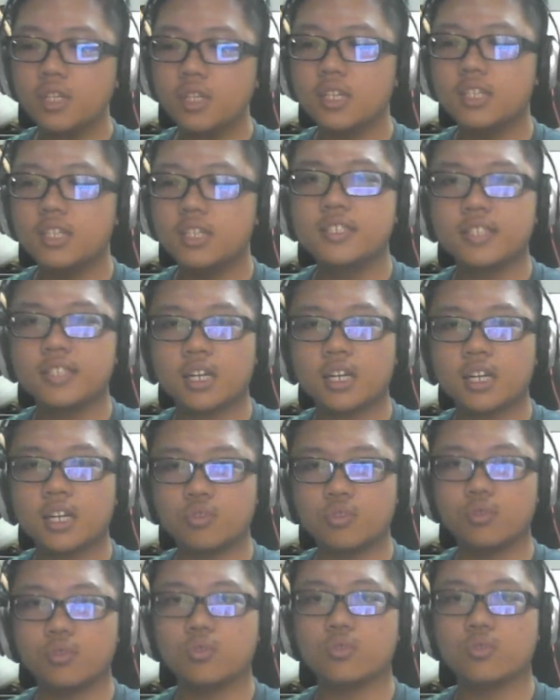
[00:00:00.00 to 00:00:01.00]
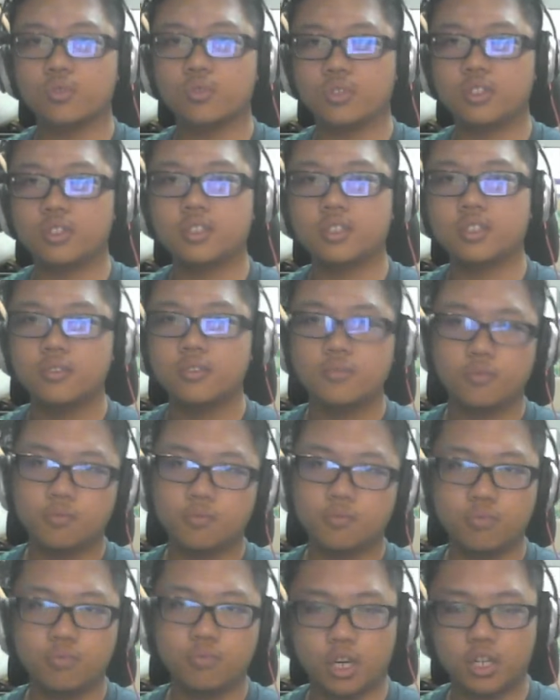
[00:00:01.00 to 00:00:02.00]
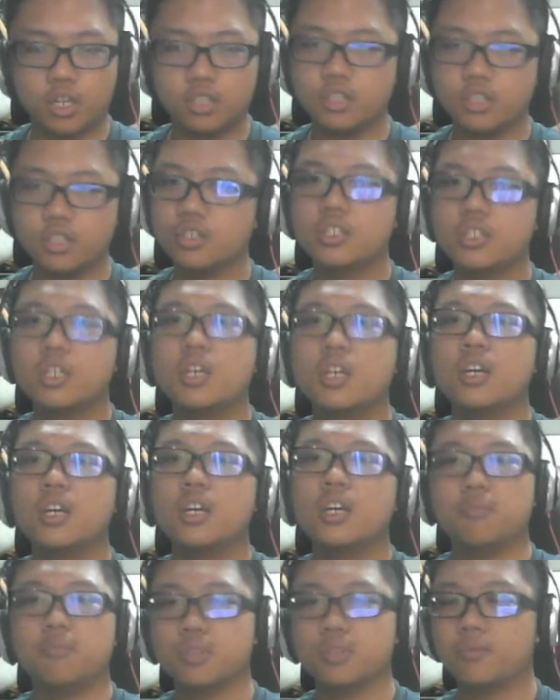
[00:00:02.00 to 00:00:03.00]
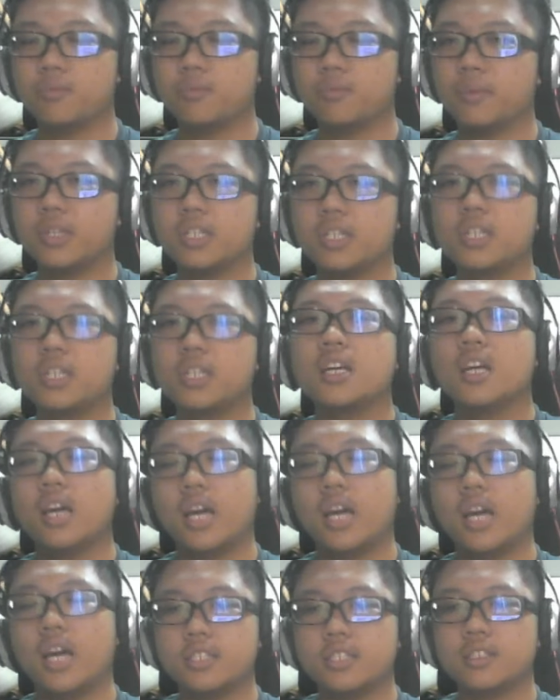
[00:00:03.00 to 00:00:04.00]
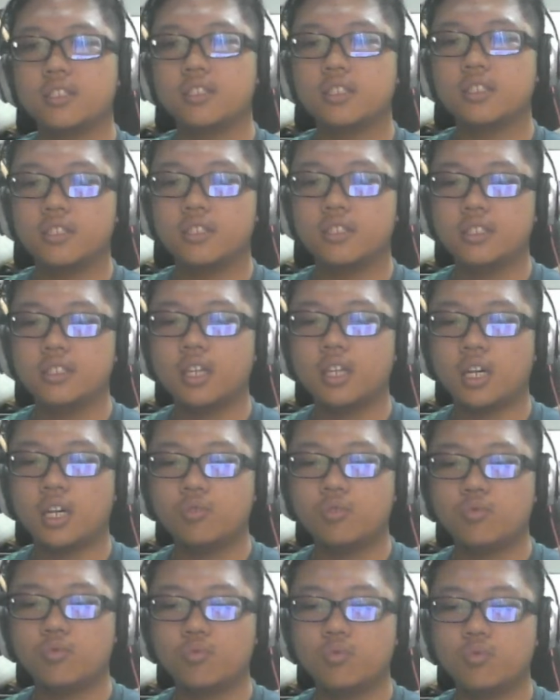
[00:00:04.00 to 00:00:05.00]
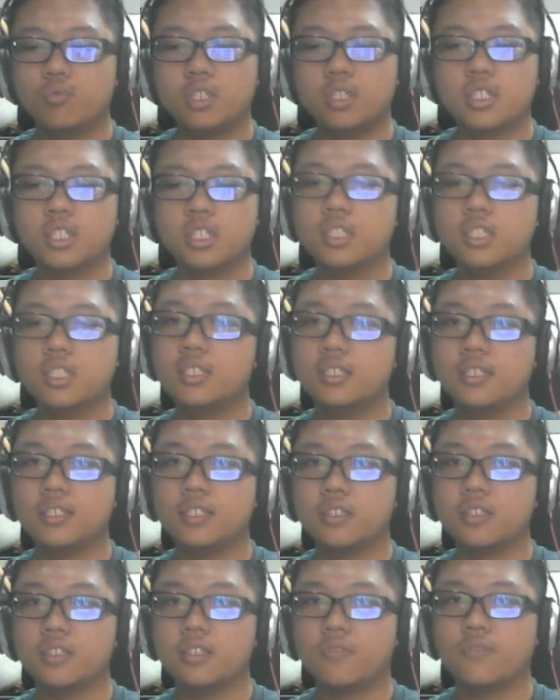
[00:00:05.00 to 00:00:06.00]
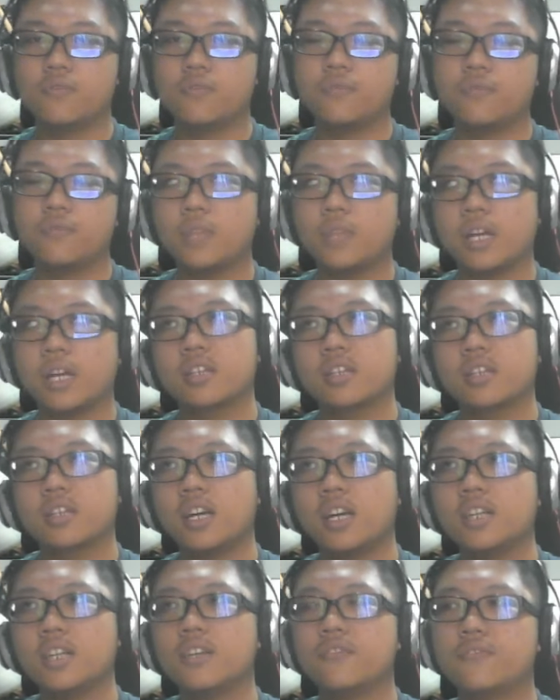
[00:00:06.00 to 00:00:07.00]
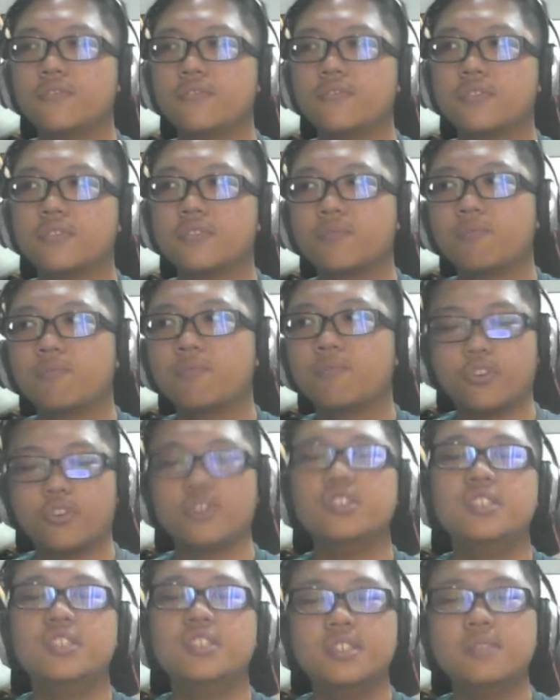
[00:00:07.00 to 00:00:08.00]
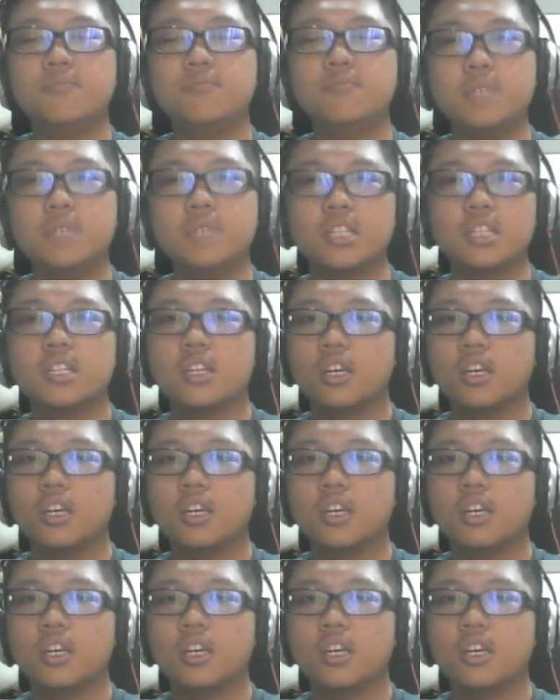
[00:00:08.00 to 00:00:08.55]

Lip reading: is Aku's daughters, most probably, and see how he's like kind of forced them but